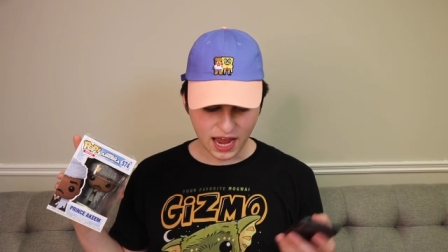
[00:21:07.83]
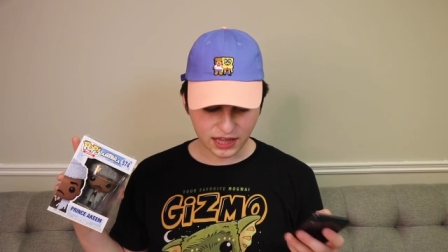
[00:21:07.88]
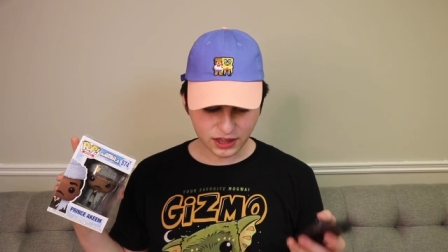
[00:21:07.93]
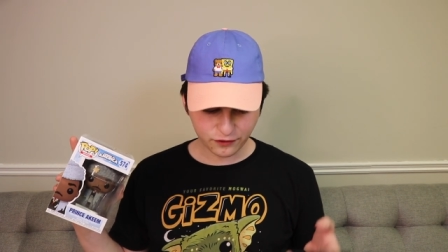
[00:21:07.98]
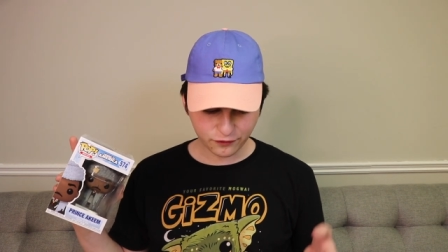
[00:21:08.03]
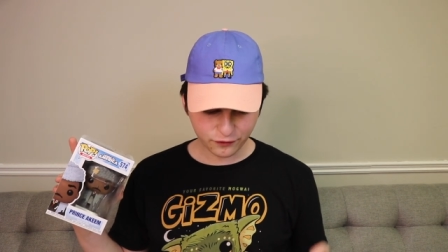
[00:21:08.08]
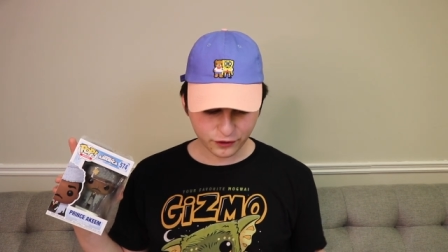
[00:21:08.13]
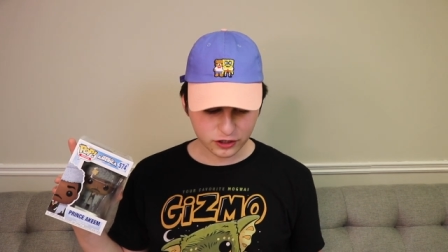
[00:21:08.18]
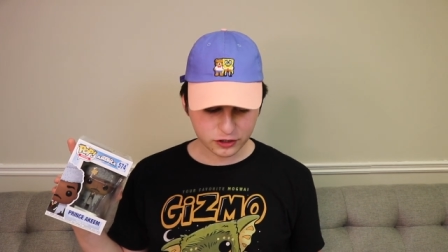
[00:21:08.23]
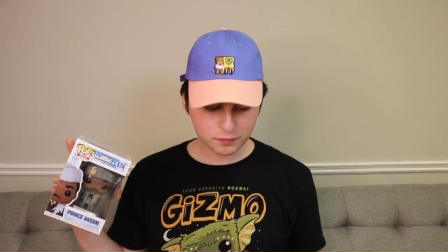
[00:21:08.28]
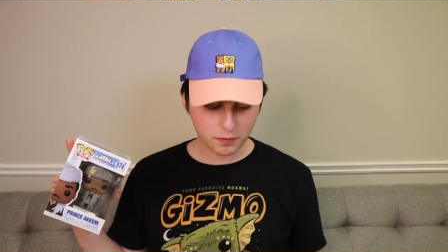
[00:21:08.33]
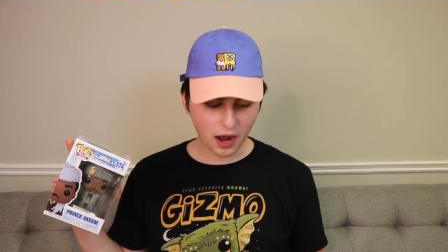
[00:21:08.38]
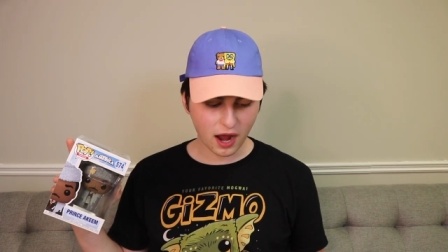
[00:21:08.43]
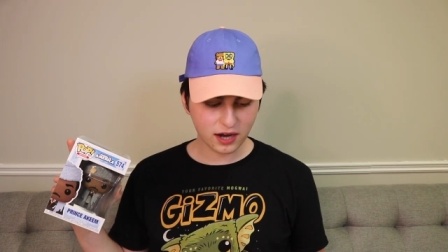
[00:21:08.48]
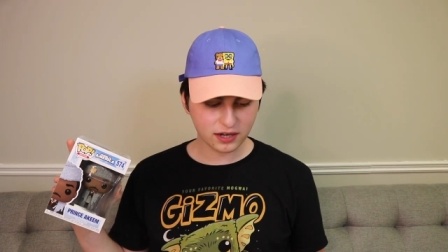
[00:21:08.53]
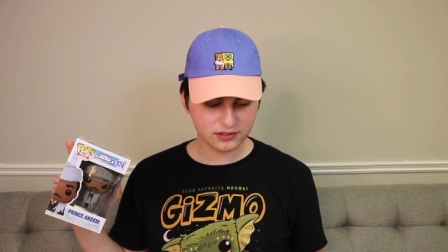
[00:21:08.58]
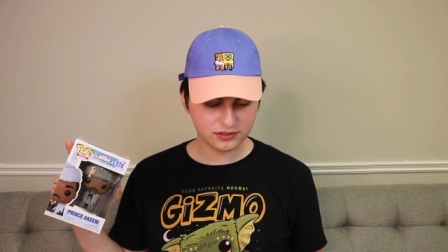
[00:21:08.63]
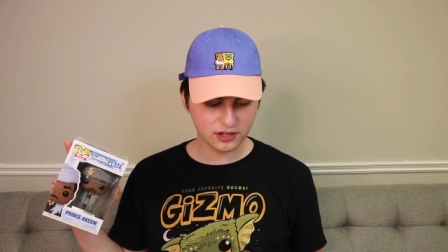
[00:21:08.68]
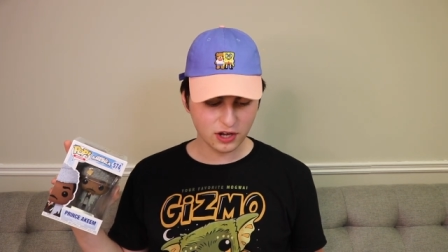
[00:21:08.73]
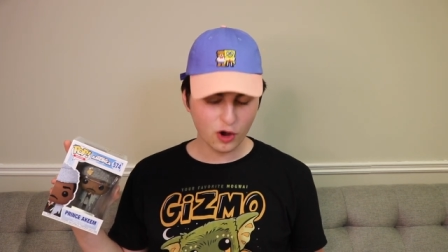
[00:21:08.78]
In the first
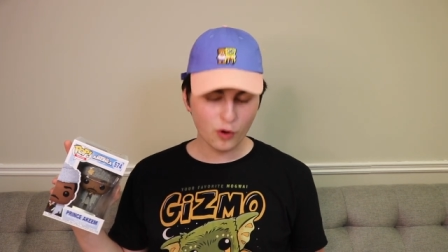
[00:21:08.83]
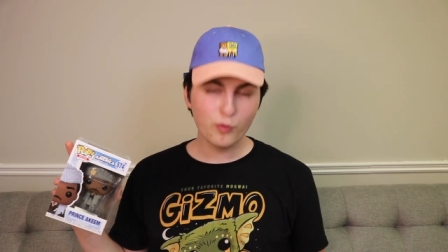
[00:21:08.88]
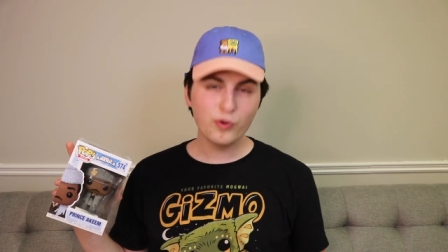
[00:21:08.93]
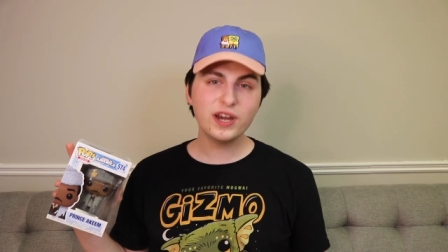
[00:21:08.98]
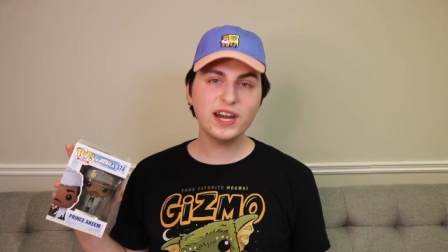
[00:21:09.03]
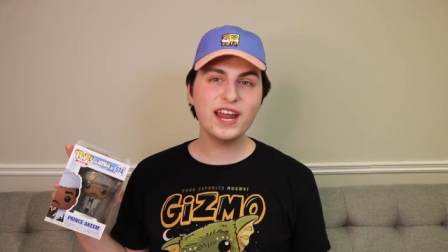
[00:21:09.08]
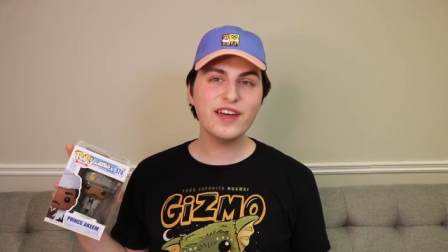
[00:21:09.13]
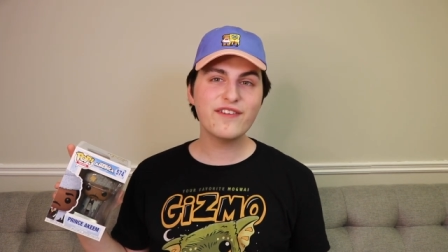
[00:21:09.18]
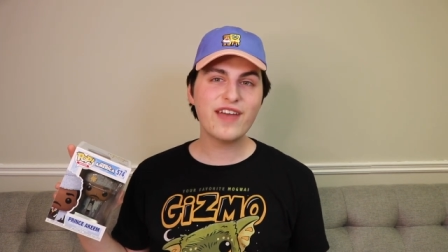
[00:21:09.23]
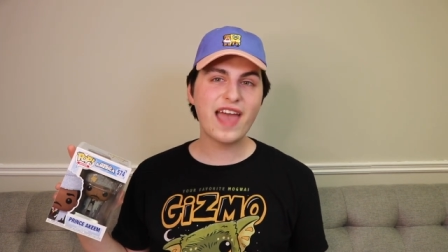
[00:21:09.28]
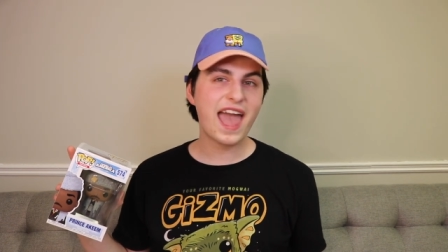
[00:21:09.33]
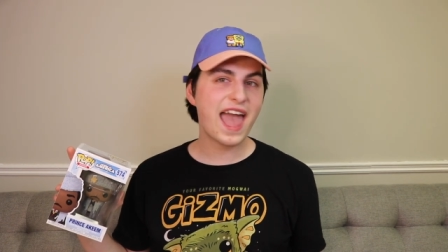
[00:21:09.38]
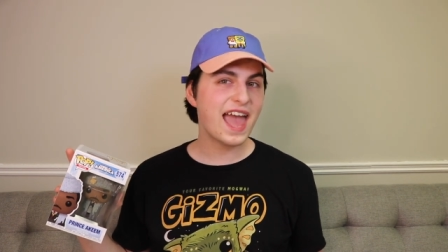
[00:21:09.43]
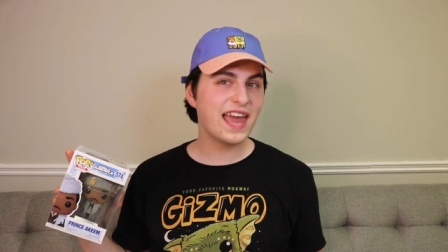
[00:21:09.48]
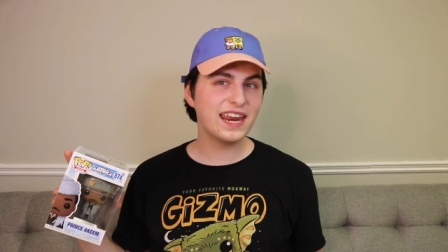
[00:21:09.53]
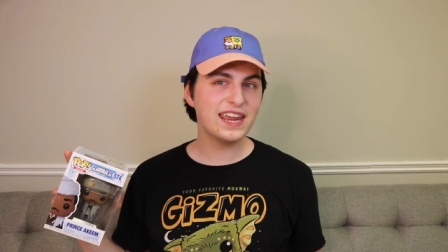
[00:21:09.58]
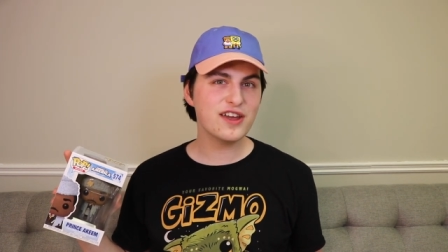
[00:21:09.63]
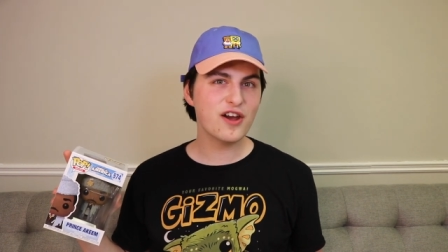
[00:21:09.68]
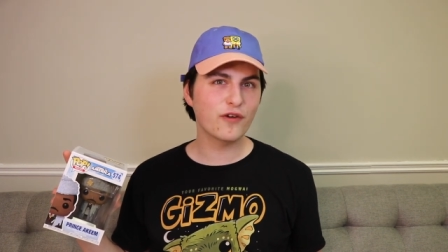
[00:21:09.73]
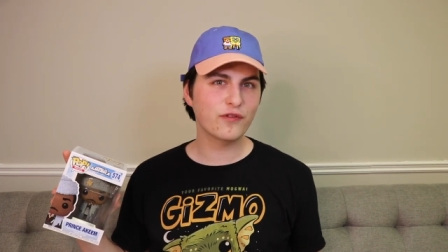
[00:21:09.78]
box, we didn't have
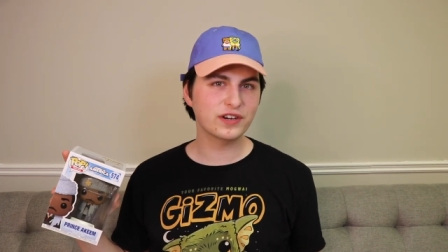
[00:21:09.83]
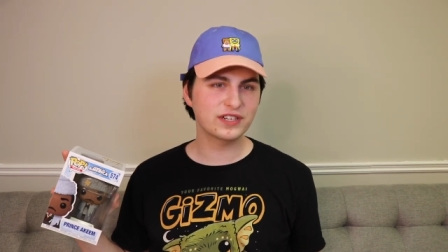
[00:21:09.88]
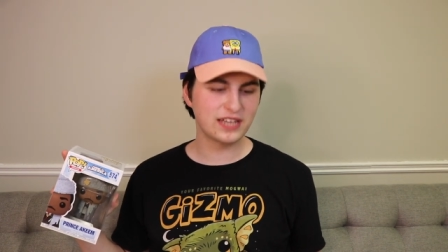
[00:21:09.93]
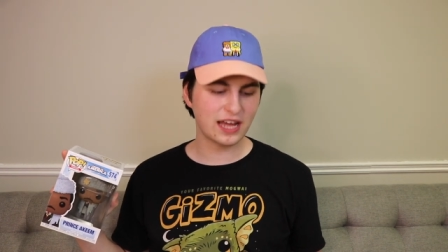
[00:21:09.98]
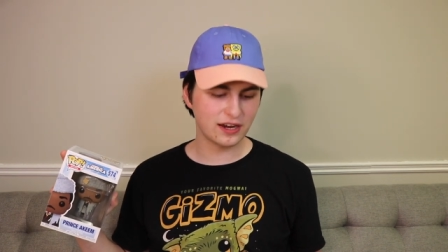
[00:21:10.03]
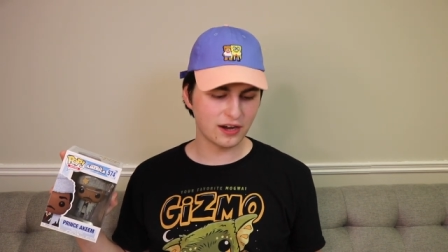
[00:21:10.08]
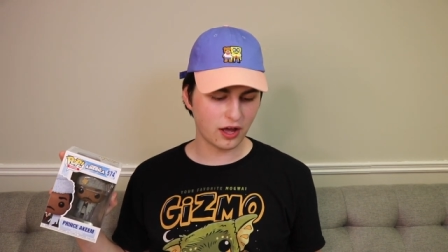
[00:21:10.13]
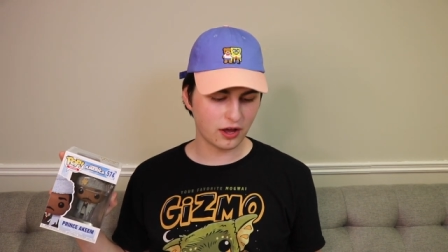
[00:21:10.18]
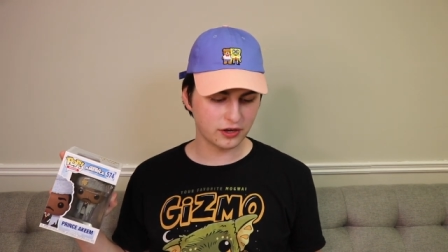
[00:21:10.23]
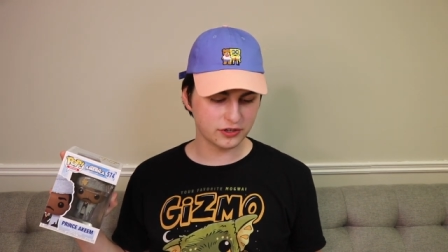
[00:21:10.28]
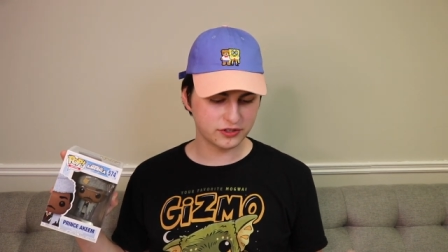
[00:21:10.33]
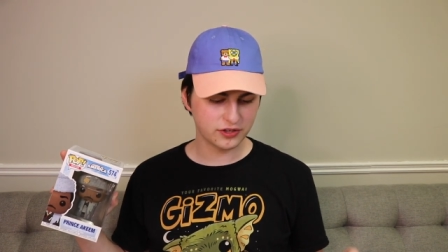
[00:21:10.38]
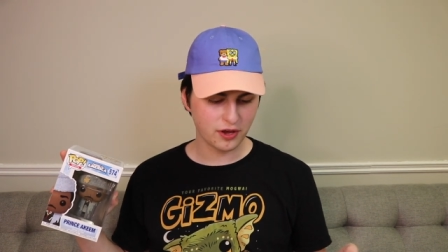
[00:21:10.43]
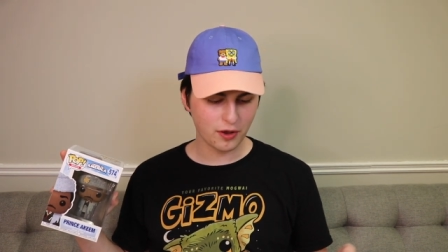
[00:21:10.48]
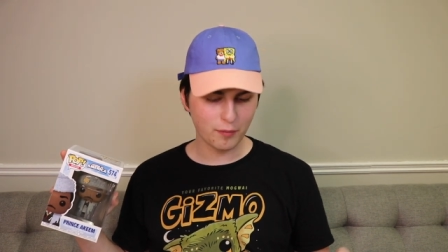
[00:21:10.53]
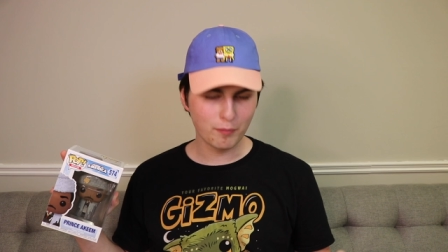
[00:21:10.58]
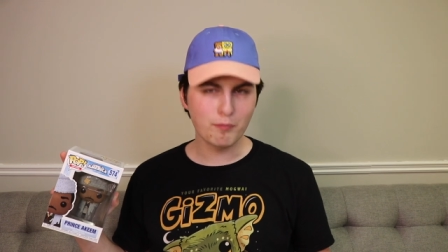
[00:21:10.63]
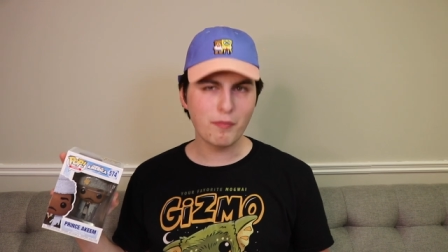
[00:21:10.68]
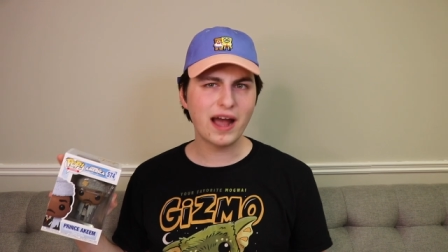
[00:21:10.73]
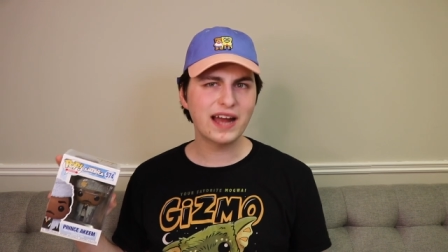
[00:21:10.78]
any over $10
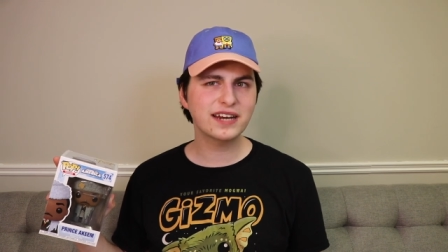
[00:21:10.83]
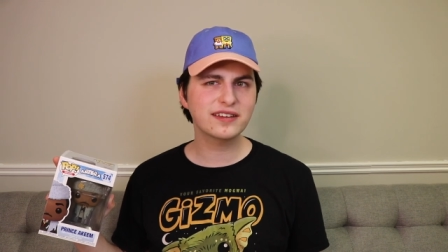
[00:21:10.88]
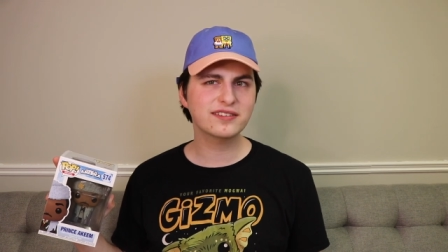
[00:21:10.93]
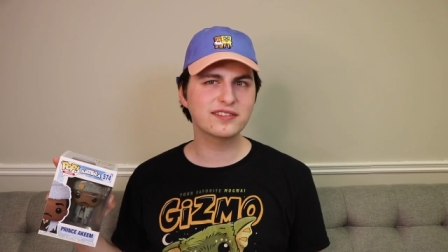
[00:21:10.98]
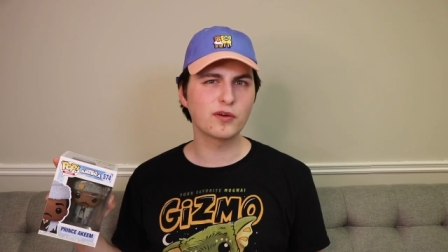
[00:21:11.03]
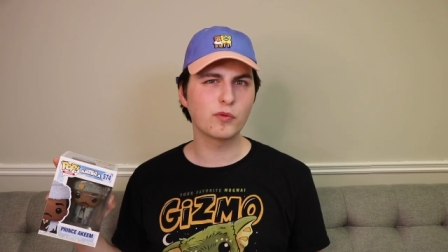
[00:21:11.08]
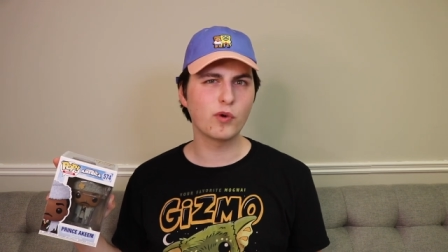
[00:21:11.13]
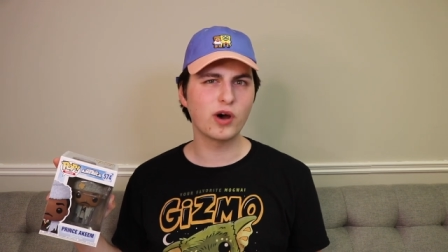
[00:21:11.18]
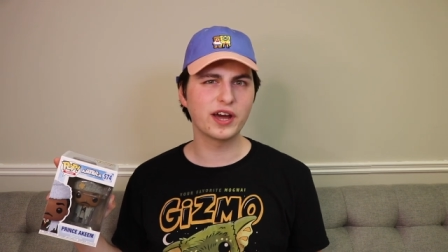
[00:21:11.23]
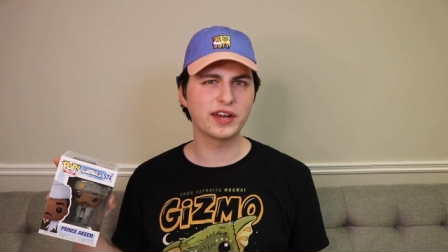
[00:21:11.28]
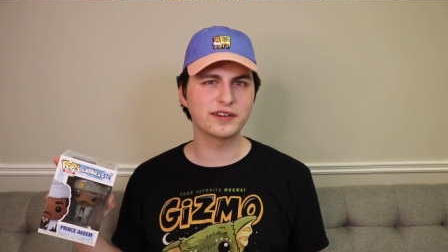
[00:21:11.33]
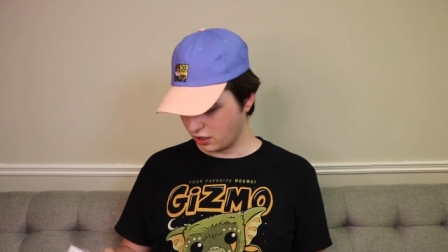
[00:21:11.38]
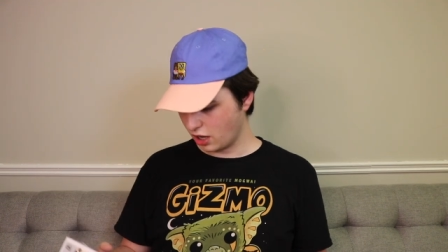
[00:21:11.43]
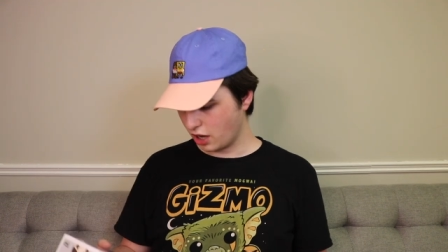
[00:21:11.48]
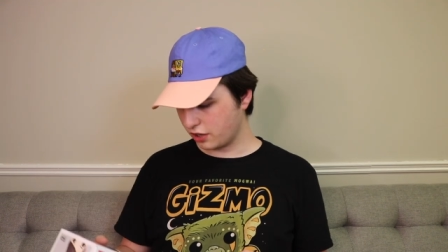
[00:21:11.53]
minus the one.